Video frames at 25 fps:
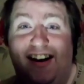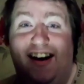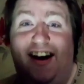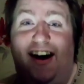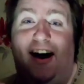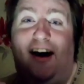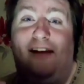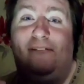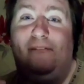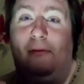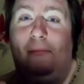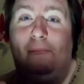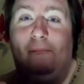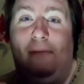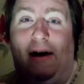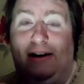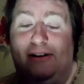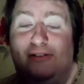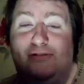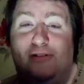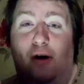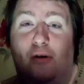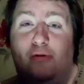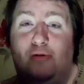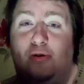I'm a man
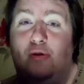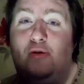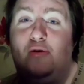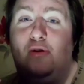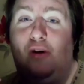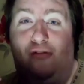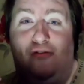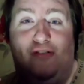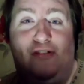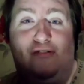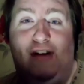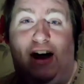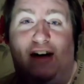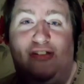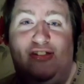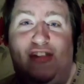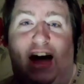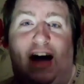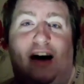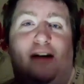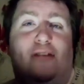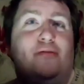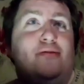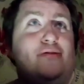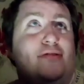who don't do nothing around the
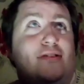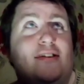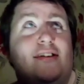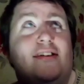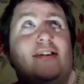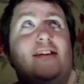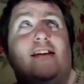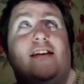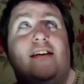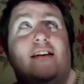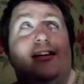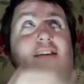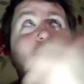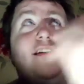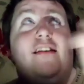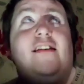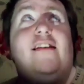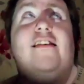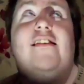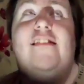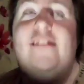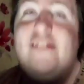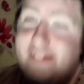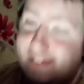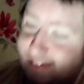house.
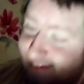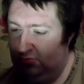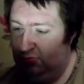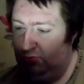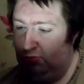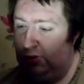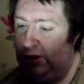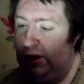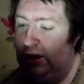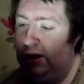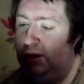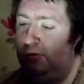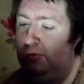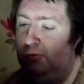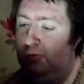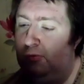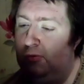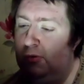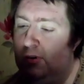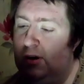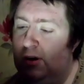Well.